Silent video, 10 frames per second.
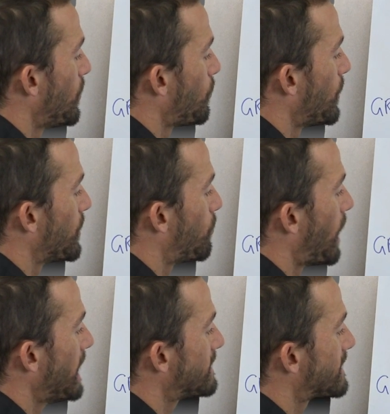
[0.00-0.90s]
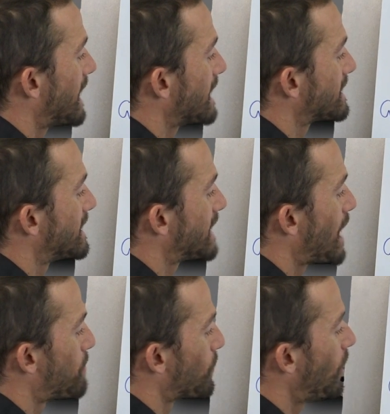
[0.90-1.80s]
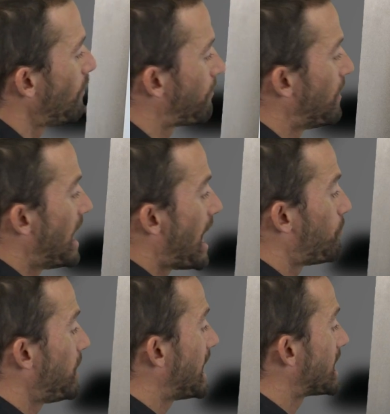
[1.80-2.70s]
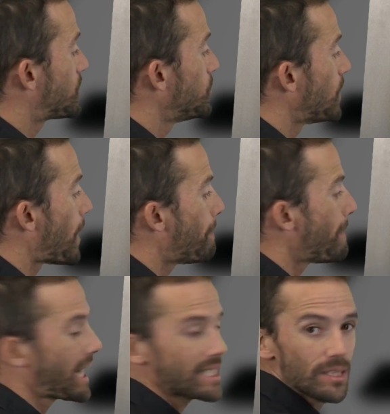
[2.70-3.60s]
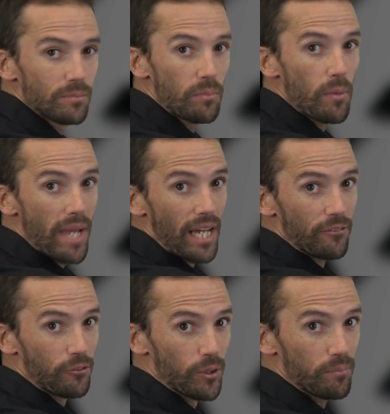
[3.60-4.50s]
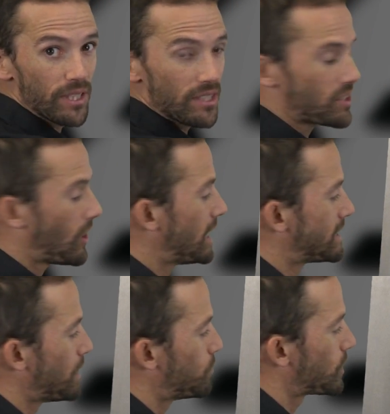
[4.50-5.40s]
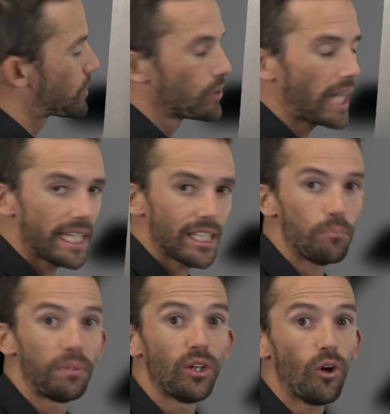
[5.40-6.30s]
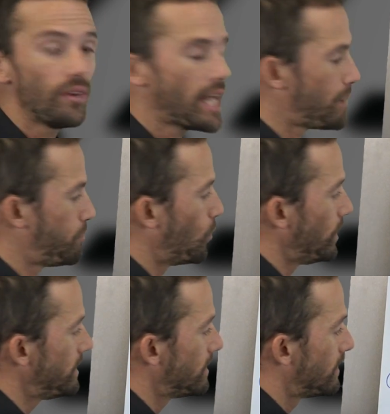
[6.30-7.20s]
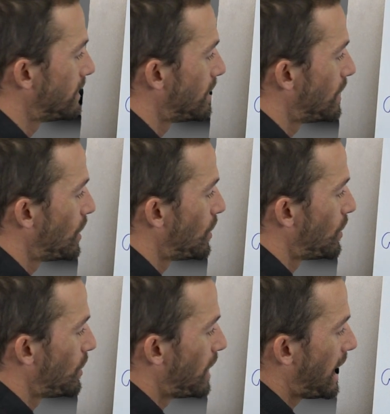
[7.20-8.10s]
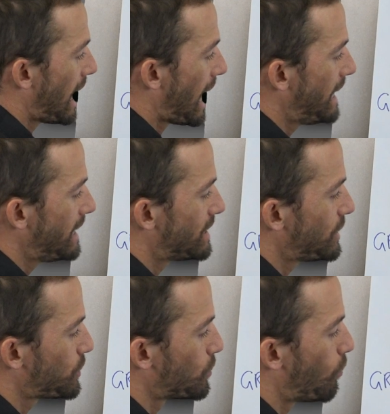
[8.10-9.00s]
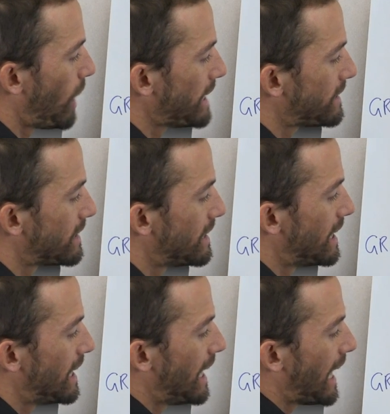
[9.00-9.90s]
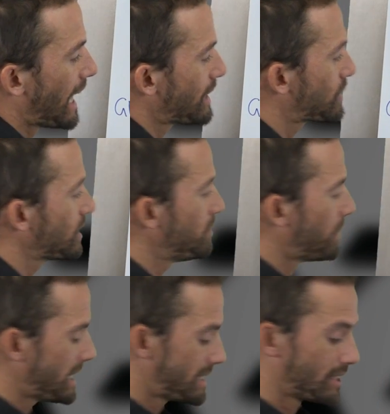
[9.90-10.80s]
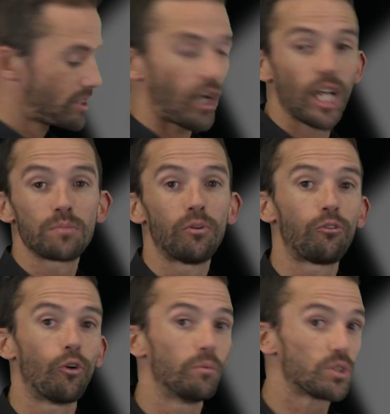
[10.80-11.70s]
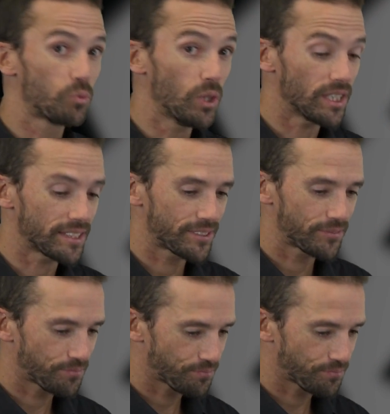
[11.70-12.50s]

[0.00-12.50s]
where the weight starts to taper off and we get to a maximum amount of grip that the tire is able to create. And beyond that point, adding additional weight actually makes the tire's performance worse.